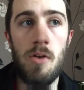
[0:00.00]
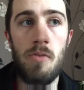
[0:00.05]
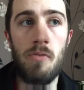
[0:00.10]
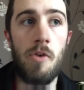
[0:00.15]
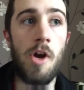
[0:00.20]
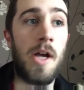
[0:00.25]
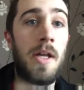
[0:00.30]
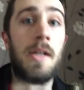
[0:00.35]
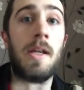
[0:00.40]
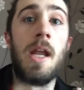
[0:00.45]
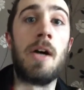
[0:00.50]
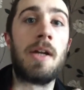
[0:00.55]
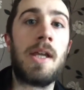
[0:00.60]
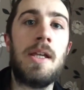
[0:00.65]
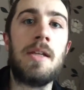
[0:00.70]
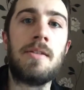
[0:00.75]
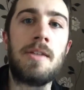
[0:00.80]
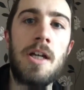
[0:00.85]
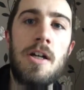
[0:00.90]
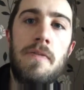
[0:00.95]
Right, now get
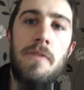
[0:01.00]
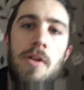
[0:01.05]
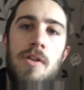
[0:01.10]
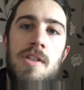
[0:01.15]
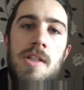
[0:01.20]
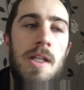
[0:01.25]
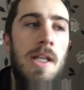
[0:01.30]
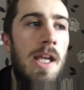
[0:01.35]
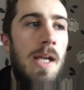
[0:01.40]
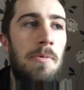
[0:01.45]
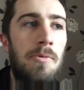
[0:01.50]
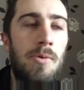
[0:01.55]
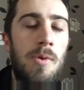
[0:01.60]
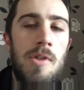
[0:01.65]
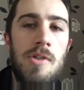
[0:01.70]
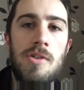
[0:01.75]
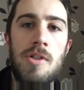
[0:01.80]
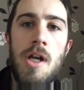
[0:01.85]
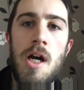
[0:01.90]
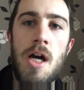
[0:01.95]
yourself onto the
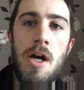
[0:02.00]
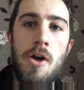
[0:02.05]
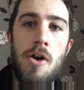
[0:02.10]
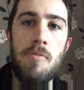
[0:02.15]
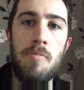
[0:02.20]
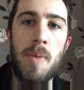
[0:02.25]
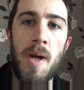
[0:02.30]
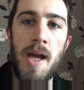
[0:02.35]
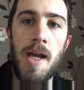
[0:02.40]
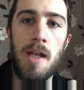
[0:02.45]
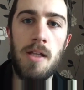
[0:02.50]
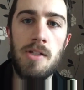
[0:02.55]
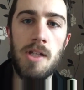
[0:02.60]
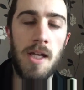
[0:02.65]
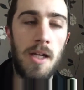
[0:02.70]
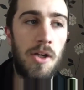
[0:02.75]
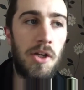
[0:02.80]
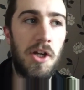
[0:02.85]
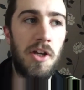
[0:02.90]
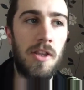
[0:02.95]
Ipswich Star homepage
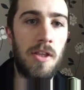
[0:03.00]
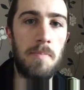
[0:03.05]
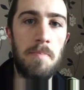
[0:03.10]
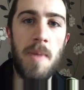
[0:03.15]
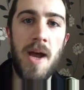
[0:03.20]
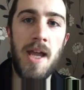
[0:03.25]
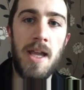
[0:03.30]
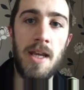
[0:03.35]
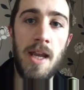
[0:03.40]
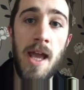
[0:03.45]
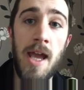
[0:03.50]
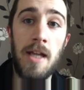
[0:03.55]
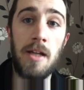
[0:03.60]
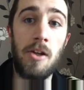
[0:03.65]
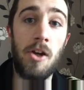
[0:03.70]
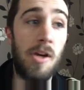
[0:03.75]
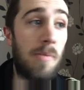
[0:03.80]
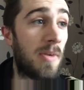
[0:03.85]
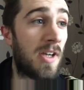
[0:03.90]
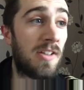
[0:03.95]
and look at the main
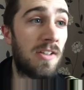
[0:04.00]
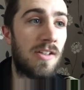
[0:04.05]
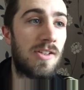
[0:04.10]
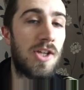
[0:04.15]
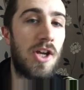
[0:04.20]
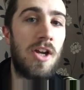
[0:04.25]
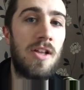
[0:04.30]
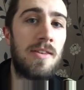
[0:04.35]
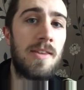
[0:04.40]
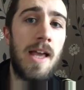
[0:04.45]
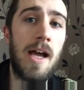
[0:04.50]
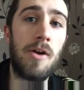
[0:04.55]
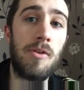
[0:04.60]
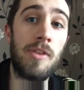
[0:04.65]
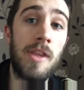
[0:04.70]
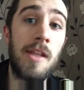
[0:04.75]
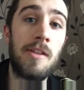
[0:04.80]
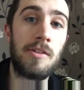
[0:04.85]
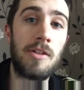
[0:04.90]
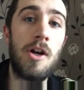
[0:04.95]
headline, because it turns
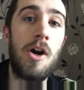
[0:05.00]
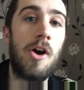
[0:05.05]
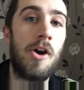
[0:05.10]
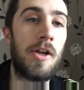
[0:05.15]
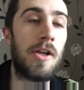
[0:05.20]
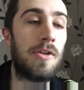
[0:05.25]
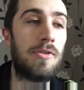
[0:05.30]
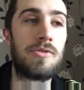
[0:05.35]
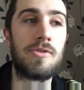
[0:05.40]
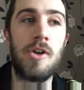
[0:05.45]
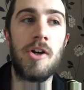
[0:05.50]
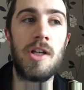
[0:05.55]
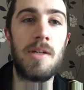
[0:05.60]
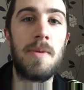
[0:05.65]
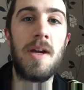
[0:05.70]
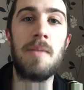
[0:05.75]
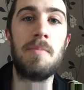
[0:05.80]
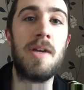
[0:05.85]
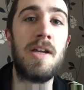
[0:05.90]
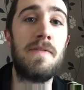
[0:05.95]
out this guy who's trying to
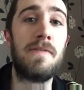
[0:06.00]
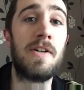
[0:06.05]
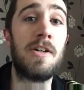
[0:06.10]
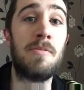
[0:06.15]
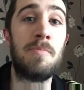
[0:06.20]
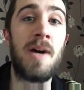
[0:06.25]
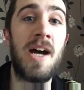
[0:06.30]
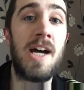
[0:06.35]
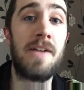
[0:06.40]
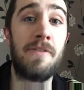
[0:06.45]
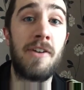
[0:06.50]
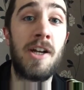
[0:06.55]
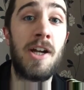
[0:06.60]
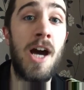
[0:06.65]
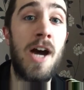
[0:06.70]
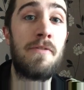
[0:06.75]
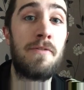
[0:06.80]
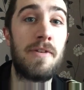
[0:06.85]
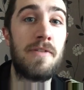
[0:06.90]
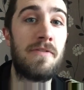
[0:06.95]
make me feel bad for
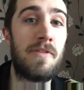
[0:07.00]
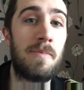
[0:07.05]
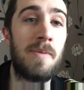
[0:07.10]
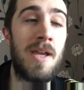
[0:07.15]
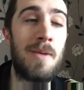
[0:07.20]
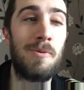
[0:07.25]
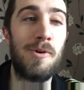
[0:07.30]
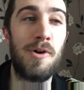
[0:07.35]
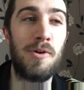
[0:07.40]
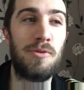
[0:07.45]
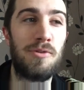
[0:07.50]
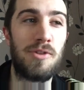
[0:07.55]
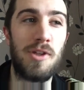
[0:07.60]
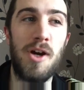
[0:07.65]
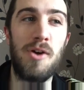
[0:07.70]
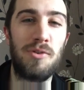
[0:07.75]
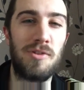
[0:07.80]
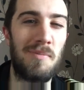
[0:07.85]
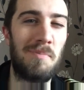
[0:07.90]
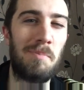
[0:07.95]
covering for people who
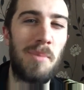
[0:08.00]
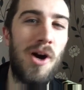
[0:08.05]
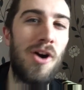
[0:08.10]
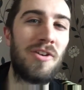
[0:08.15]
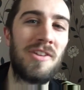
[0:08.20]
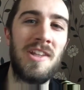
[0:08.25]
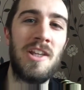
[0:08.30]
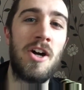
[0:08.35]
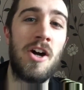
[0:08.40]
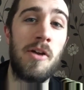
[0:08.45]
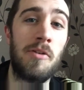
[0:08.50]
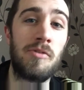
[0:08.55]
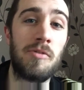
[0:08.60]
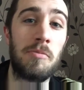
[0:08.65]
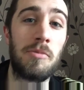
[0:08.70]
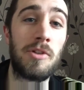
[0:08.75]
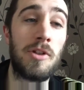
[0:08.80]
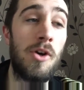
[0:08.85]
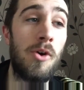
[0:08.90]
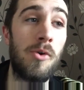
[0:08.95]
stole some poxy items
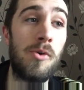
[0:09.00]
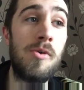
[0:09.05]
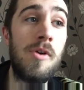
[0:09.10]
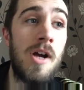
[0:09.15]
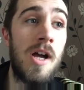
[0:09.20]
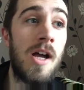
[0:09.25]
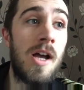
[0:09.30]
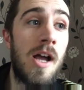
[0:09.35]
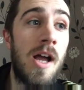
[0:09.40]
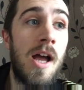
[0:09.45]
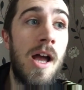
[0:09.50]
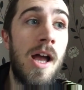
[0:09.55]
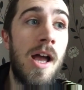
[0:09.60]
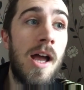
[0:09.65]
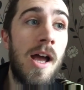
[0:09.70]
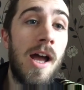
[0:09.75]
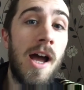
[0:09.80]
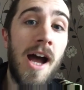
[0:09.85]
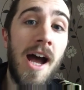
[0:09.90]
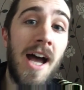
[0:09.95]
from school
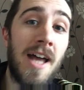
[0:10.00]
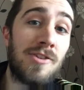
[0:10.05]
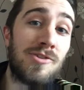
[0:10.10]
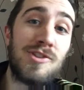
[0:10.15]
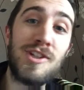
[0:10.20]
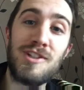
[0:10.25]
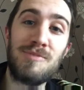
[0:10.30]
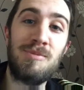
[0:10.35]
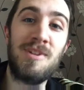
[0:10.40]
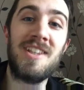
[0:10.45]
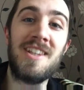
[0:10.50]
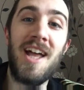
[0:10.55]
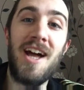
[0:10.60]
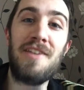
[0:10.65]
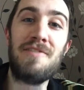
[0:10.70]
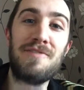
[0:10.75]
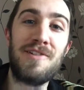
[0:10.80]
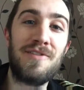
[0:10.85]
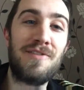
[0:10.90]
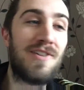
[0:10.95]
has just been
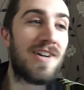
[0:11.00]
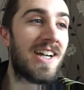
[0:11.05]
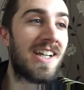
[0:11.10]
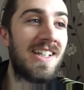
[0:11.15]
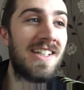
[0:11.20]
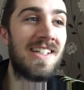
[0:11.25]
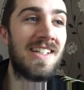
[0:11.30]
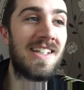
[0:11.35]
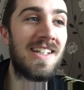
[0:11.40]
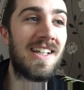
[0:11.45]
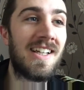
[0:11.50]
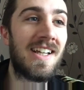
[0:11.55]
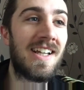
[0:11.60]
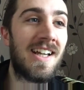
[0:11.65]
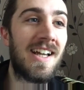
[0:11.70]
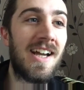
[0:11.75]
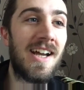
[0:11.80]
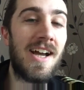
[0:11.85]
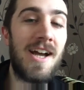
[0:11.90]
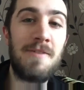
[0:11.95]
done for fucking
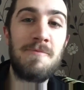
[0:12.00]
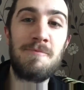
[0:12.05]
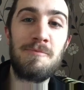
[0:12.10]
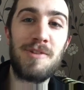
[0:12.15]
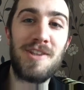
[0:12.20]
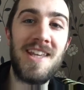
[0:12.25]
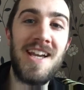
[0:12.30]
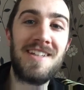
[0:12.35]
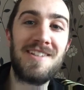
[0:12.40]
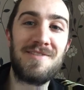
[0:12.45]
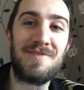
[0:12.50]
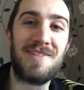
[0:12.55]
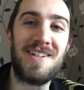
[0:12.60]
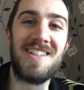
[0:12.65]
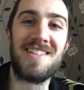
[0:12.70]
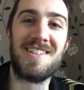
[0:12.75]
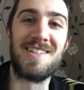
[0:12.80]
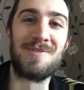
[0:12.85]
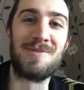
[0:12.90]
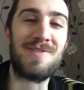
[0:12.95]
sex
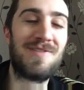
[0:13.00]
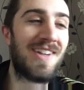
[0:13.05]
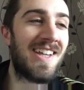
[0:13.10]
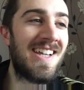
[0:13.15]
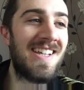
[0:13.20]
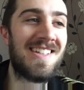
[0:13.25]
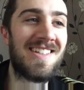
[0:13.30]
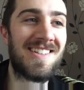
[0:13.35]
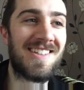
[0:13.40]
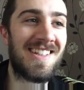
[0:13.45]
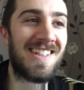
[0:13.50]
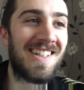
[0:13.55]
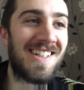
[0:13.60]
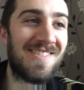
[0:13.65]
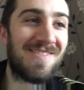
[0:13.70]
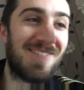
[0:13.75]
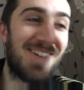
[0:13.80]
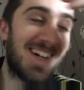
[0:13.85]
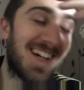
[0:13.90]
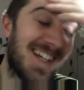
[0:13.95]
offences with kids.
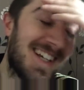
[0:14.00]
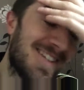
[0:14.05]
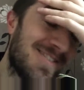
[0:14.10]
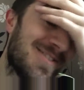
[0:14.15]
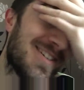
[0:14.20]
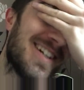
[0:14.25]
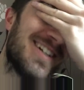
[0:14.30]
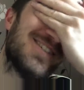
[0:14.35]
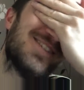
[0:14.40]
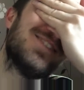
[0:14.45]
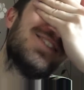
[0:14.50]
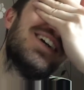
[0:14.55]
It's fucking unreal.